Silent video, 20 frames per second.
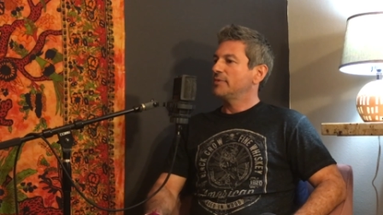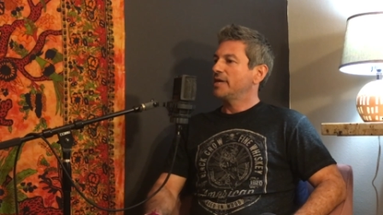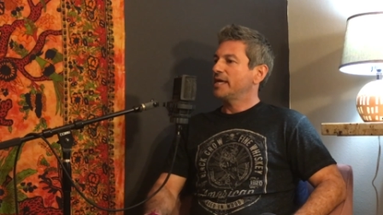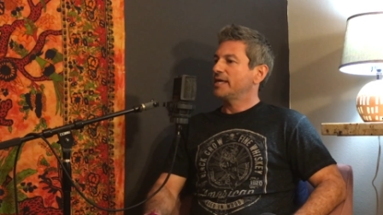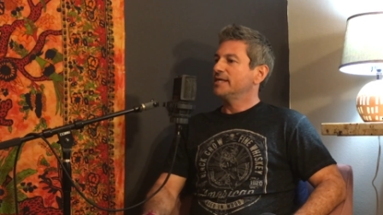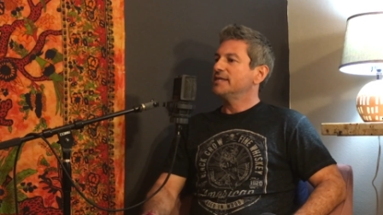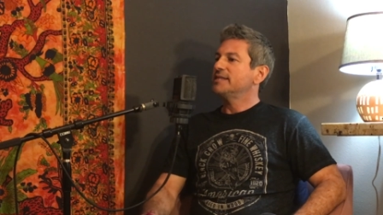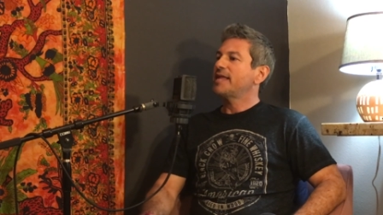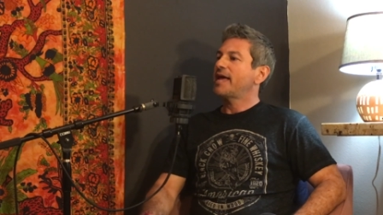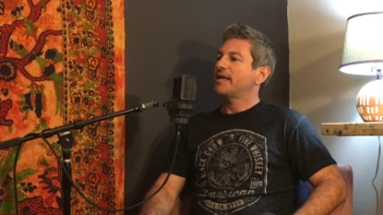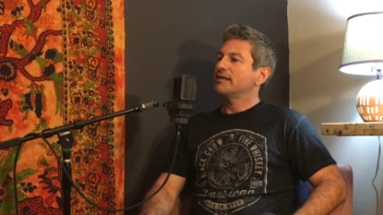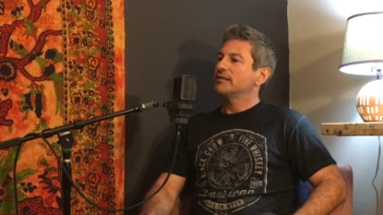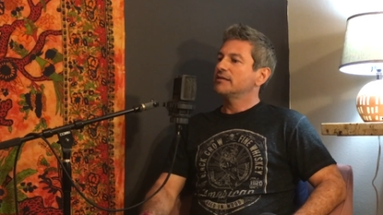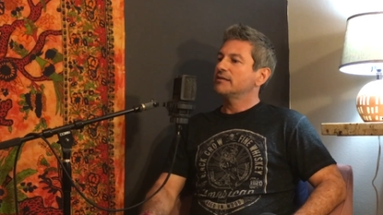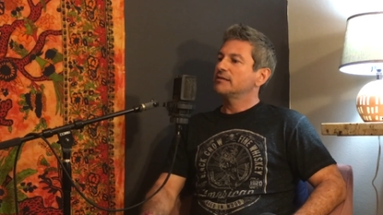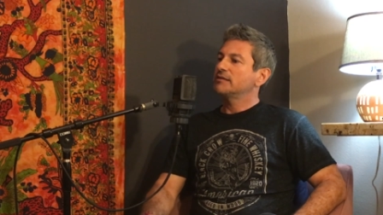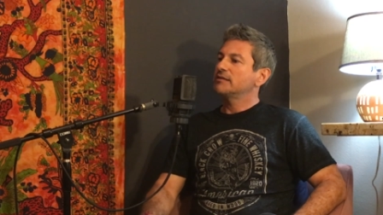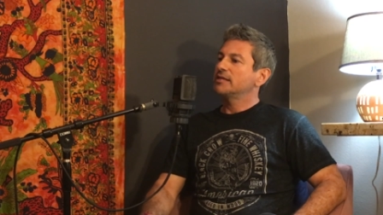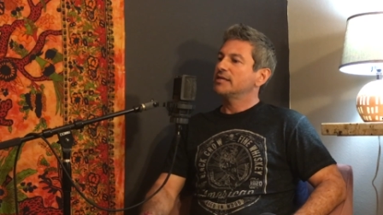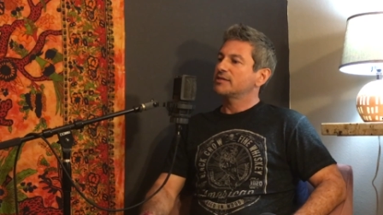In that
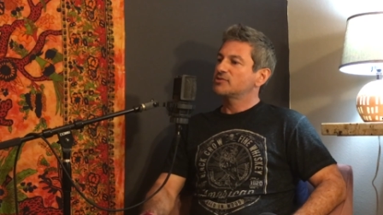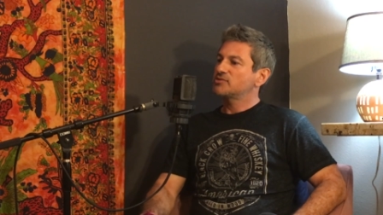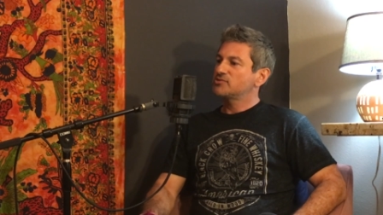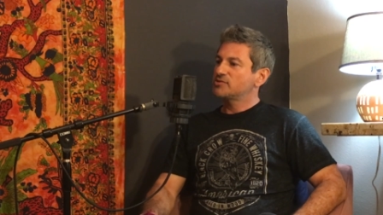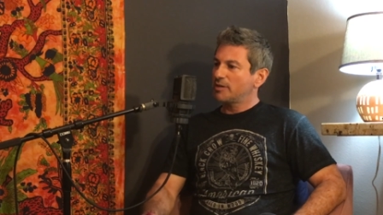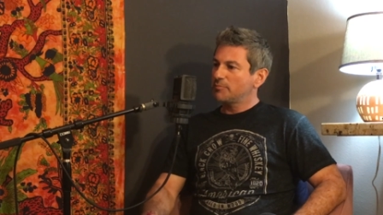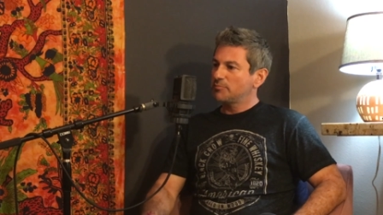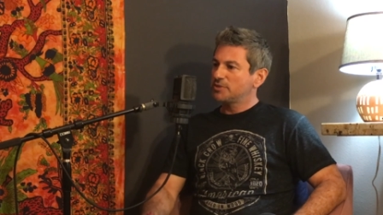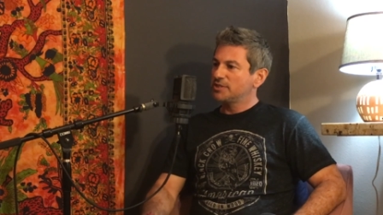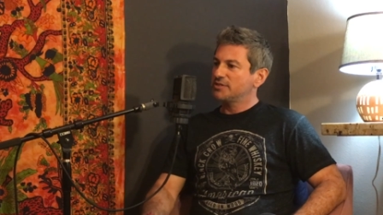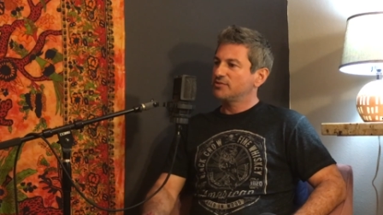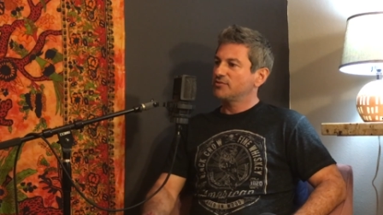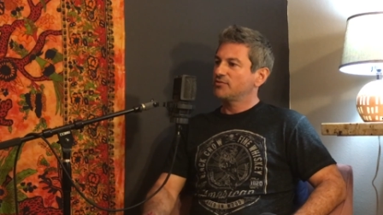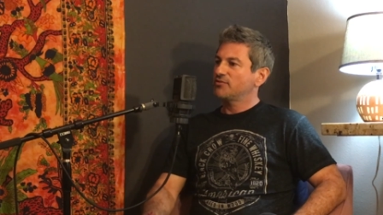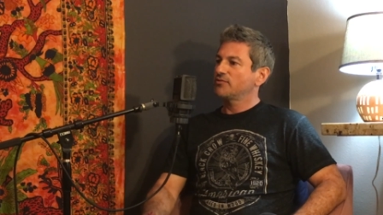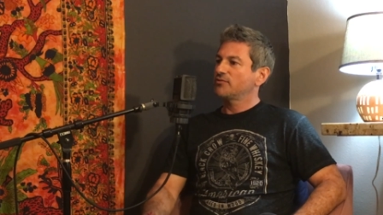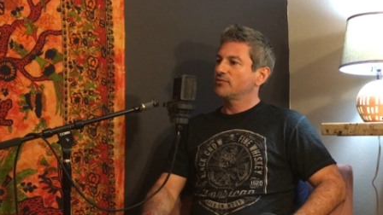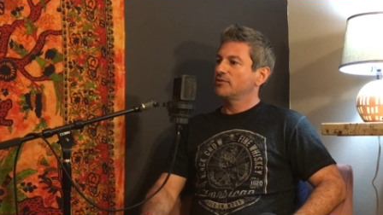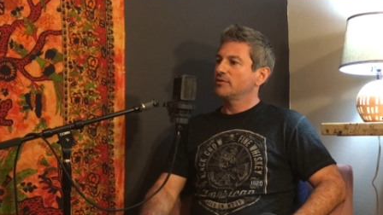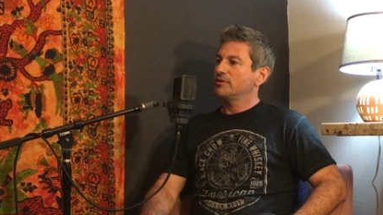
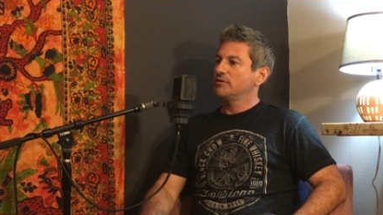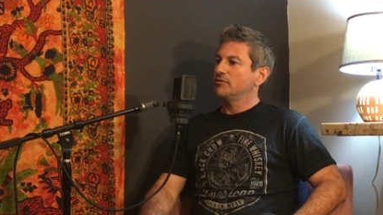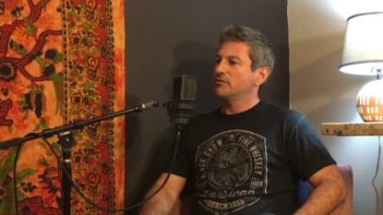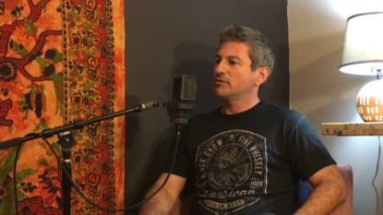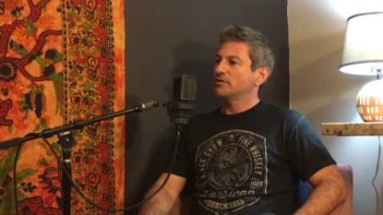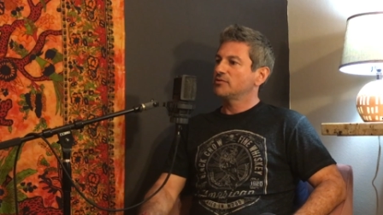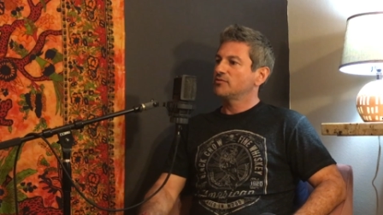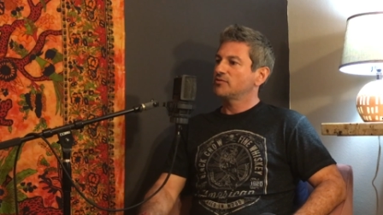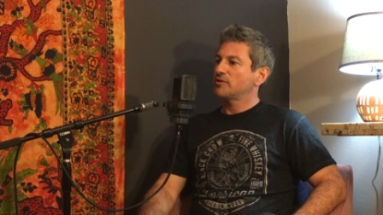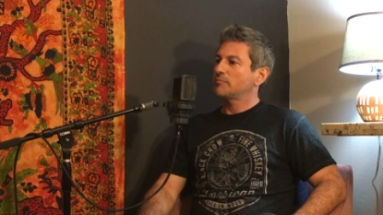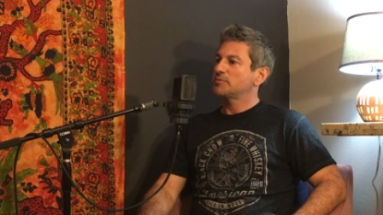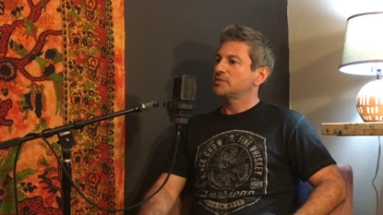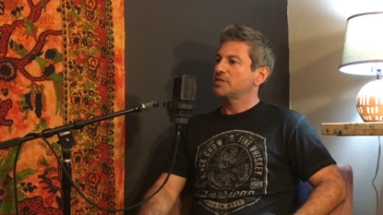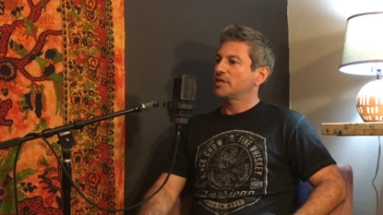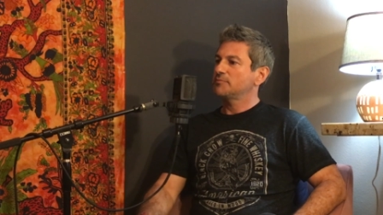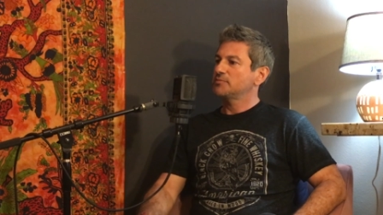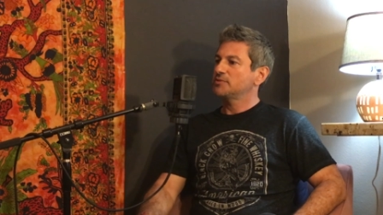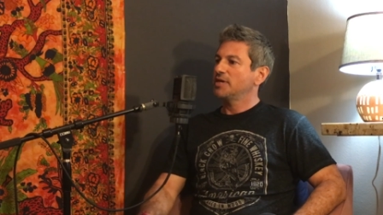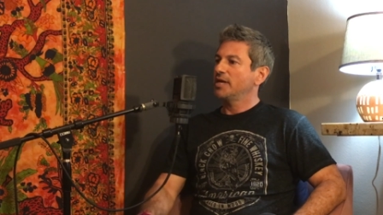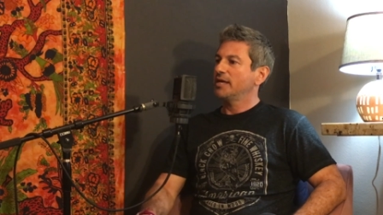acceptance, you can
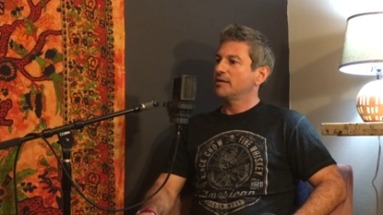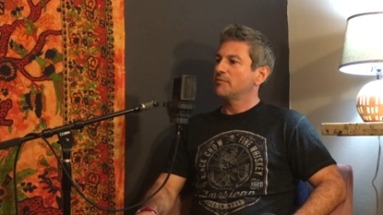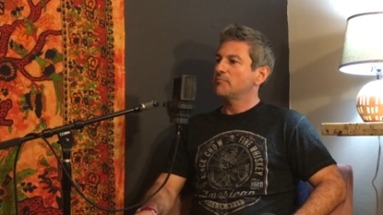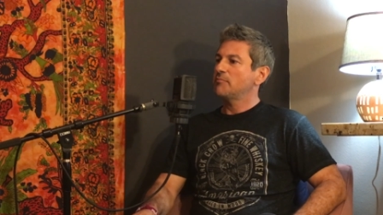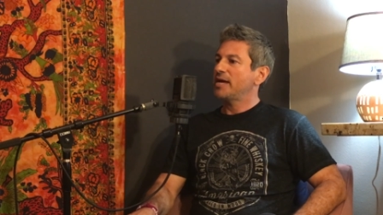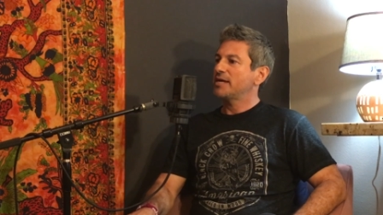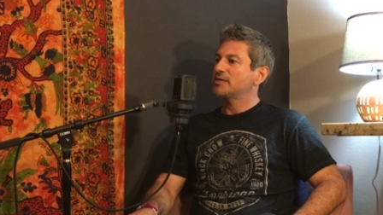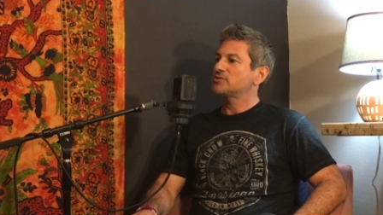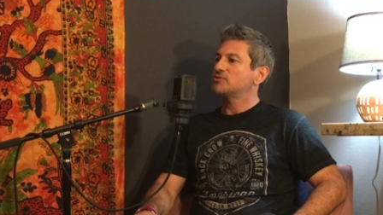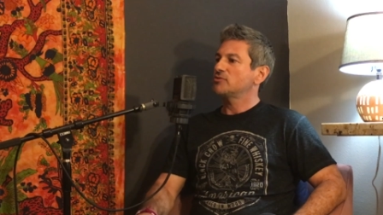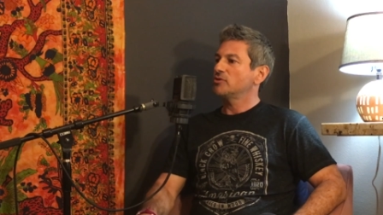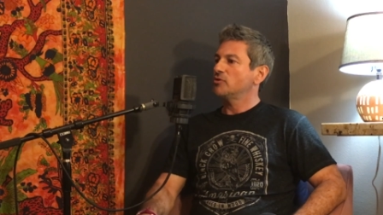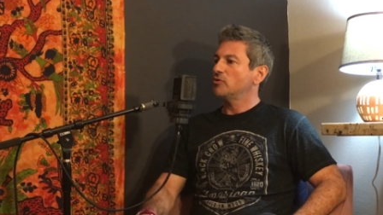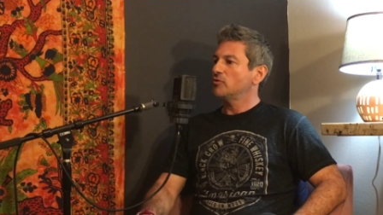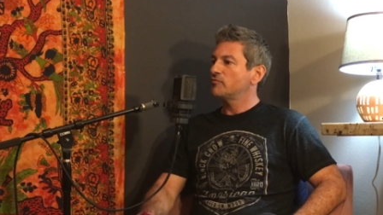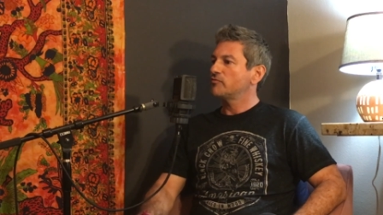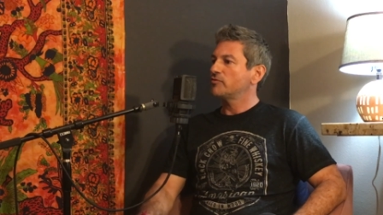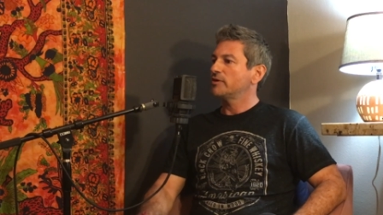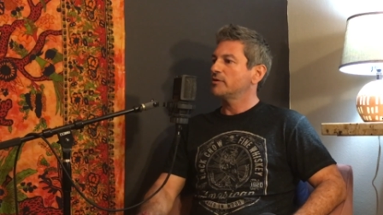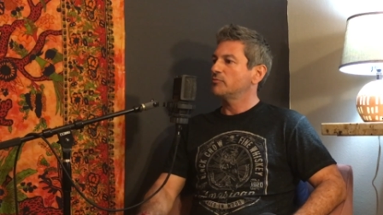sometimes gain a mastery
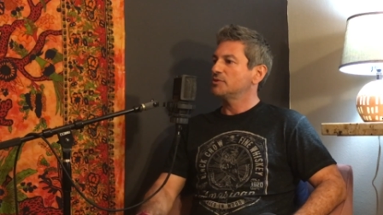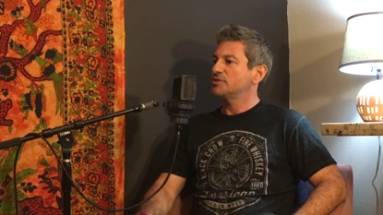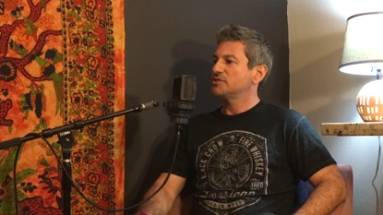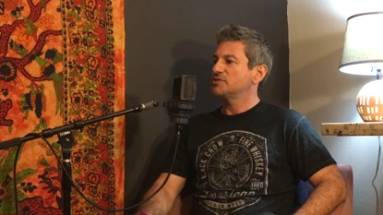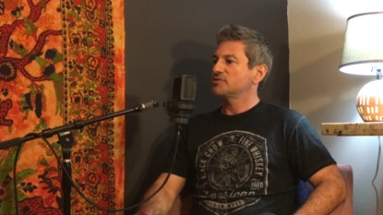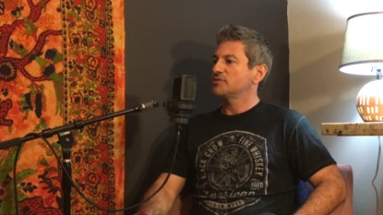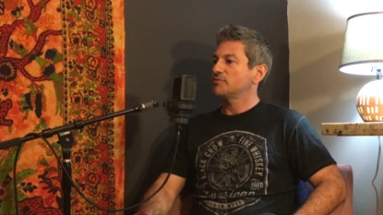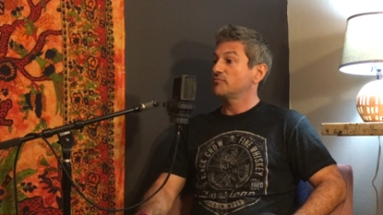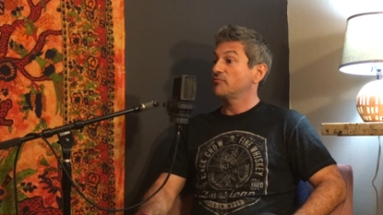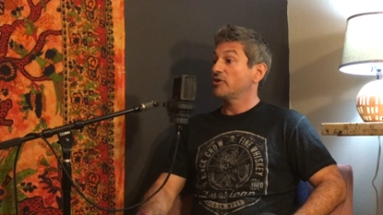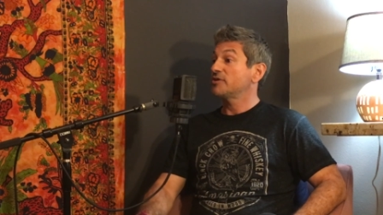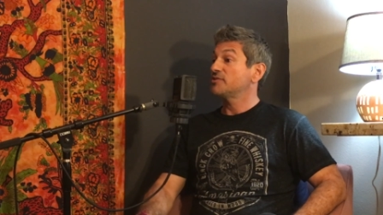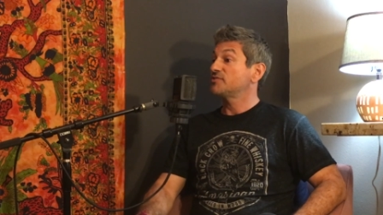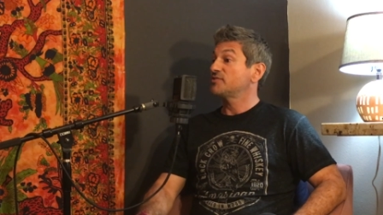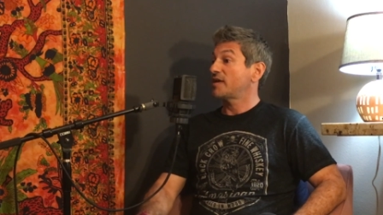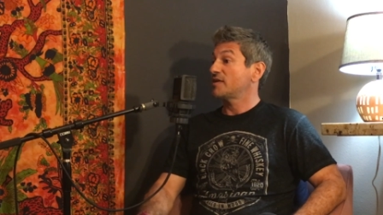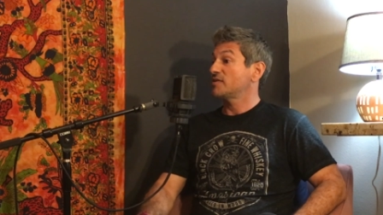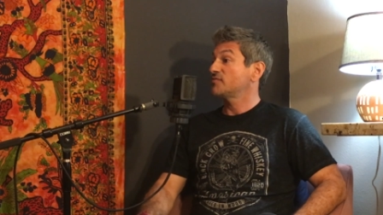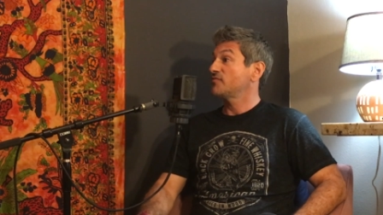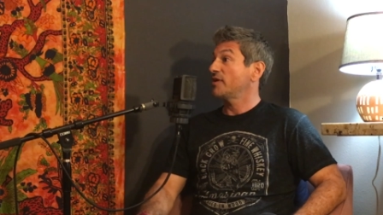over it, which is a very
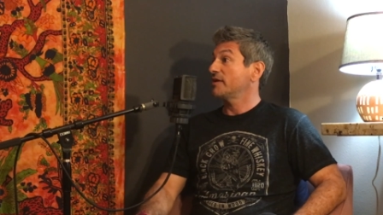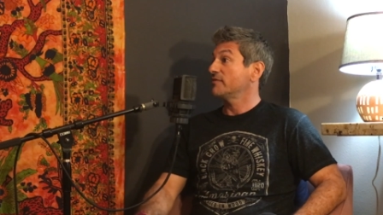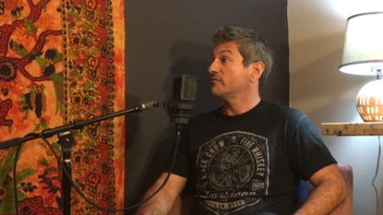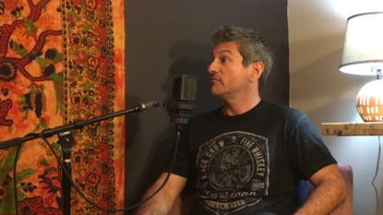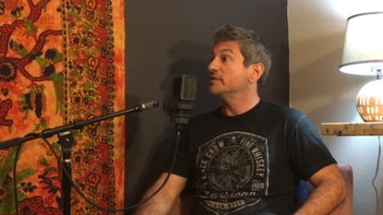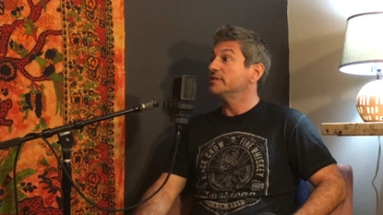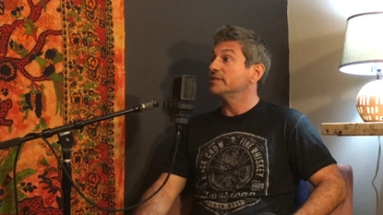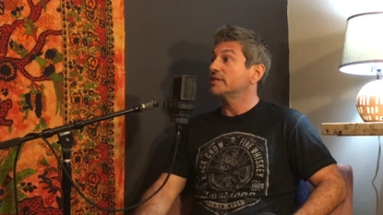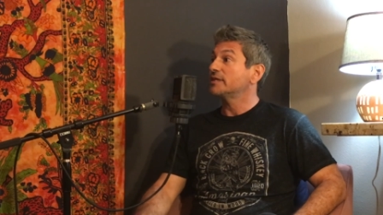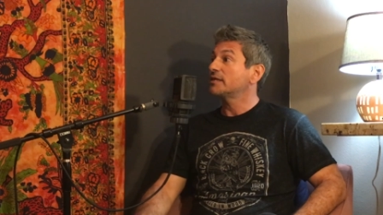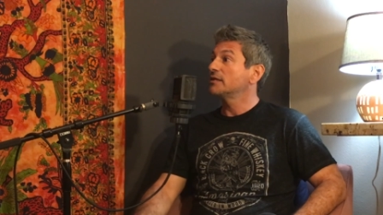satisfying feeling.